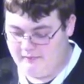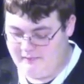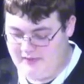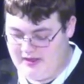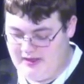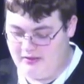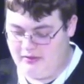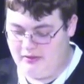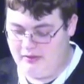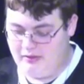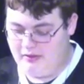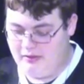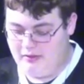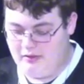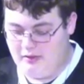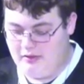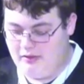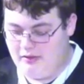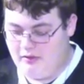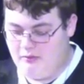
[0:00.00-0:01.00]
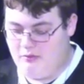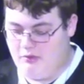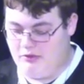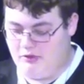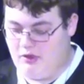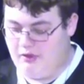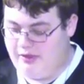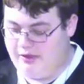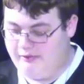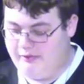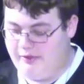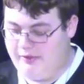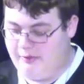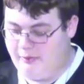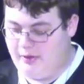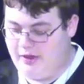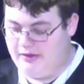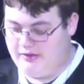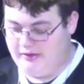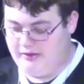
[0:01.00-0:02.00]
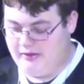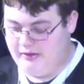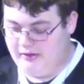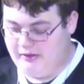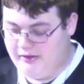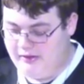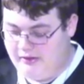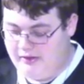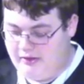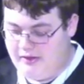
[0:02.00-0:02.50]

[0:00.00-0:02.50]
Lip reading: faith, was all I really wanted.